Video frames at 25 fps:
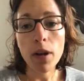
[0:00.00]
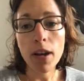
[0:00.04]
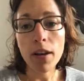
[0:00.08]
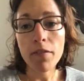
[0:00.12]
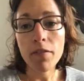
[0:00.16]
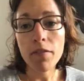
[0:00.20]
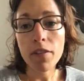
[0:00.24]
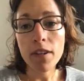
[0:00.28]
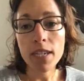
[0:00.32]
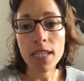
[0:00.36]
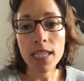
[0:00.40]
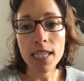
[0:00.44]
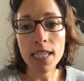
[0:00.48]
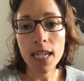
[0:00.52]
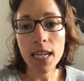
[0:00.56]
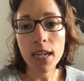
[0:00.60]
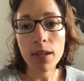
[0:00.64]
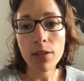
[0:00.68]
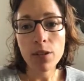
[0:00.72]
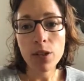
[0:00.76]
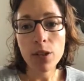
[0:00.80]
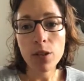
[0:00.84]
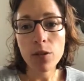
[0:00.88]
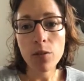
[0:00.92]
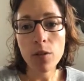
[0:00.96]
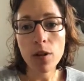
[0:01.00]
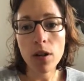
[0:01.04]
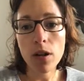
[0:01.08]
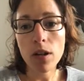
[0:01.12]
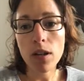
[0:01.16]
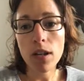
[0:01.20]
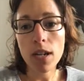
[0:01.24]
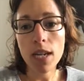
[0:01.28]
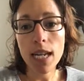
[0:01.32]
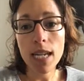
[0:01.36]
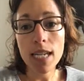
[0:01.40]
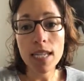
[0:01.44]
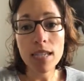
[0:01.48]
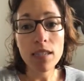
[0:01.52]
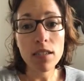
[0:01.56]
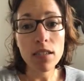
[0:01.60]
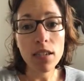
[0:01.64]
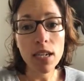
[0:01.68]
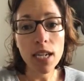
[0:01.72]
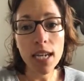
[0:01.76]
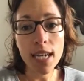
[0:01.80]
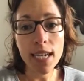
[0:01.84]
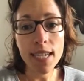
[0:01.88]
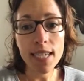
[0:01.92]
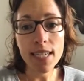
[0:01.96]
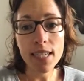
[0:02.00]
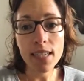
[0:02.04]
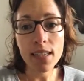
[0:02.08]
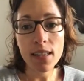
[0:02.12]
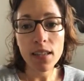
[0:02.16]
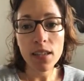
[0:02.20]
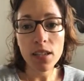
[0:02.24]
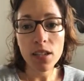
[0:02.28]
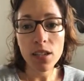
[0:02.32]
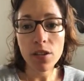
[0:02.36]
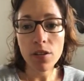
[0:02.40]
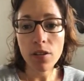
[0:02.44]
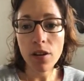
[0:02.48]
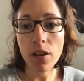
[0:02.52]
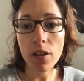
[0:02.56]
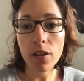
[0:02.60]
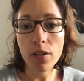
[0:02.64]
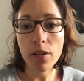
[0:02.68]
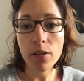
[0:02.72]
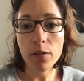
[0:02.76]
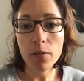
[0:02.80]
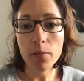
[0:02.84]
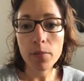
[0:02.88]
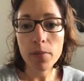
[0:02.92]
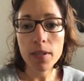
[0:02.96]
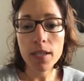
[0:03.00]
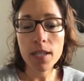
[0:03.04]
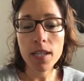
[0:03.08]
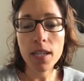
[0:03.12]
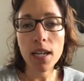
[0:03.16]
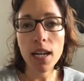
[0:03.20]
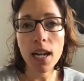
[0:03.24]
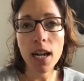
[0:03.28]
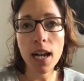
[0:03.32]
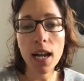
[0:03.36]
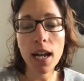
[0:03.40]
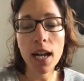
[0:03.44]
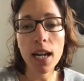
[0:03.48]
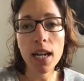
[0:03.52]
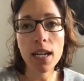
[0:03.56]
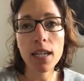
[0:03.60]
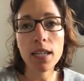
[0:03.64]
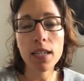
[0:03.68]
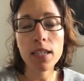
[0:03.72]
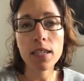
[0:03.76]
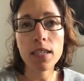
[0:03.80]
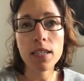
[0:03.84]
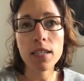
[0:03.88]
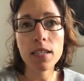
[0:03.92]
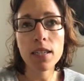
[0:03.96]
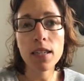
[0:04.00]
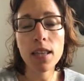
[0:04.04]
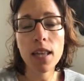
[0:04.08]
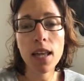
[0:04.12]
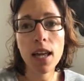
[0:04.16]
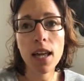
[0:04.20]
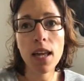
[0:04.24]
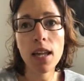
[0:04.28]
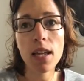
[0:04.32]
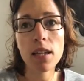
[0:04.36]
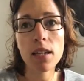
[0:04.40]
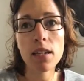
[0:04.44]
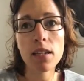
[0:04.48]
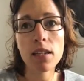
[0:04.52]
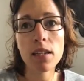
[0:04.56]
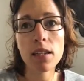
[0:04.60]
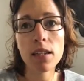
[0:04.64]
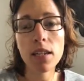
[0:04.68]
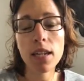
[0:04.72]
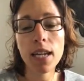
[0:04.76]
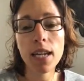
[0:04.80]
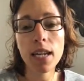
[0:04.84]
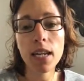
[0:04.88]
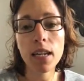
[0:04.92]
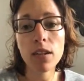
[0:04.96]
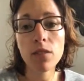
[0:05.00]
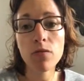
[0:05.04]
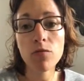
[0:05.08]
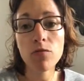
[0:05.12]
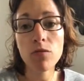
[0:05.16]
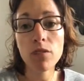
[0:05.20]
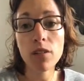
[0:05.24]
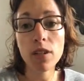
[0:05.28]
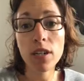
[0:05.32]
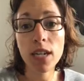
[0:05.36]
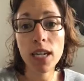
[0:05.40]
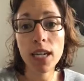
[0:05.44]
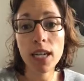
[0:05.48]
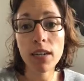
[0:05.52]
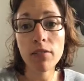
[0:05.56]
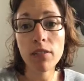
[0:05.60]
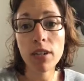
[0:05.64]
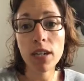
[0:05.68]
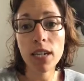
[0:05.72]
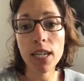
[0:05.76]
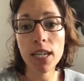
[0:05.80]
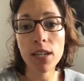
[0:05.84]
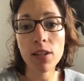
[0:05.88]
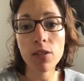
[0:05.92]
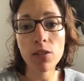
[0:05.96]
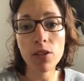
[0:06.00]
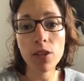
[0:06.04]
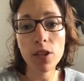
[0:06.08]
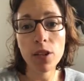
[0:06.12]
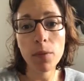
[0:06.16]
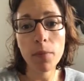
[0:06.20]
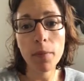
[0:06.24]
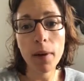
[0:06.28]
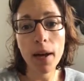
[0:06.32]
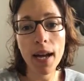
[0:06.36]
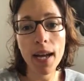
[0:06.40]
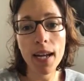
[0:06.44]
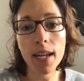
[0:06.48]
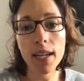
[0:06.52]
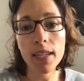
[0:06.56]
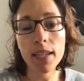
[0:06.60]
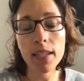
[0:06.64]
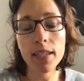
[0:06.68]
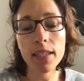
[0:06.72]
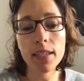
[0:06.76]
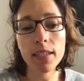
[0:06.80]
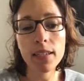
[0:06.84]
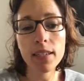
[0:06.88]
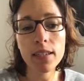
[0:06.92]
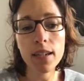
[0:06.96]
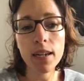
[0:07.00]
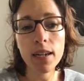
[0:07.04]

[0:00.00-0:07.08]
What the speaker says: might find out you are less dilated than you hoped, and then it can really knock you back.